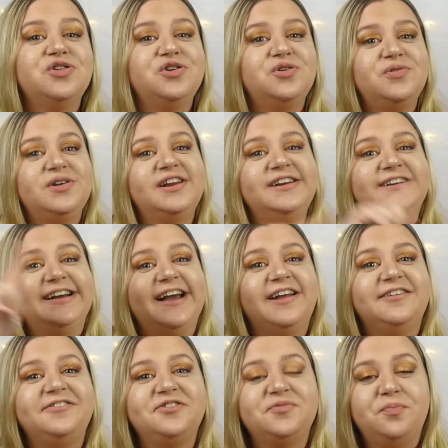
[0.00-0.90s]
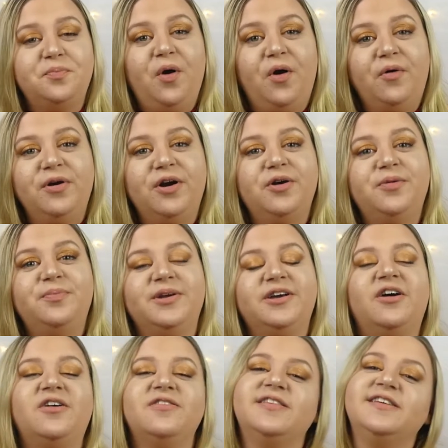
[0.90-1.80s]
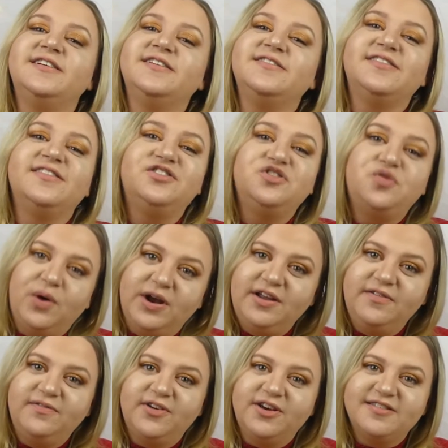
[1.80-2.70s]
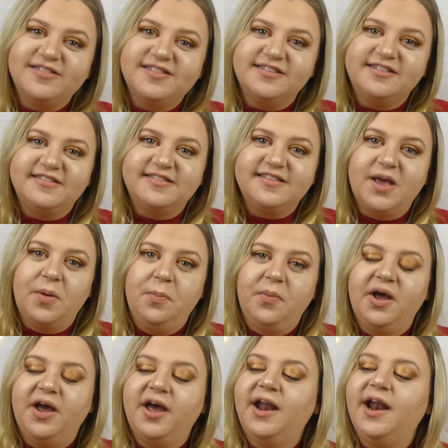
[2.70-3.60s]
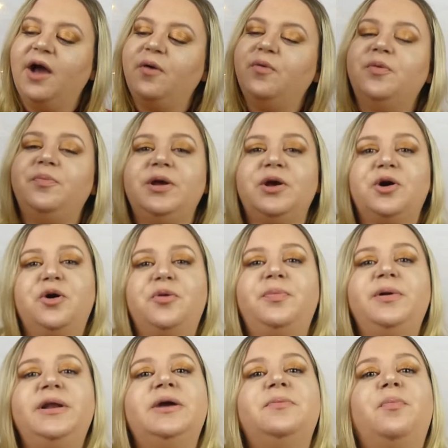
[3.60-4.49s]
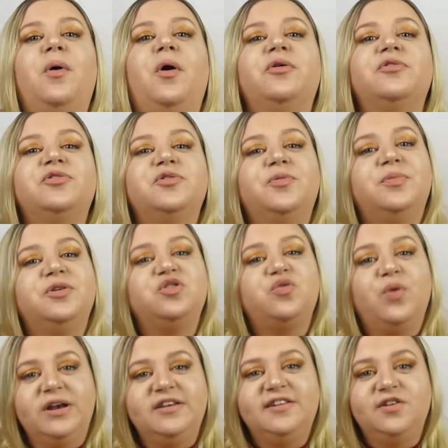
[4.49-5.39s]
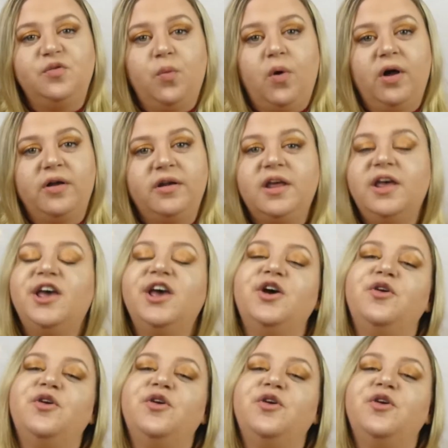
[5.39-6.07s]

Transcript: Tune in again tomorrow because it is the 21st of December and I will be opening box number 21,